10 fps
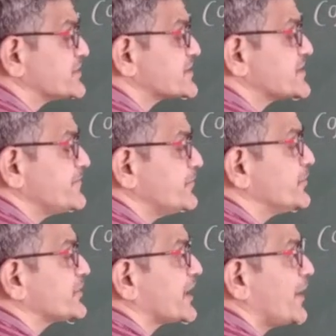
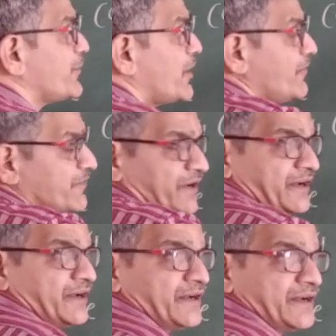64 gram of
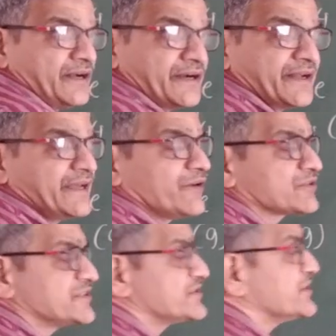
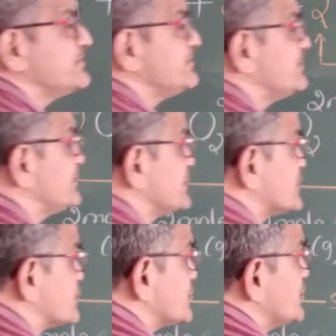dioxygen
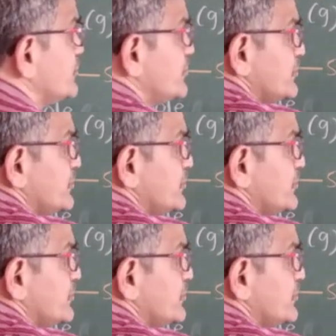to give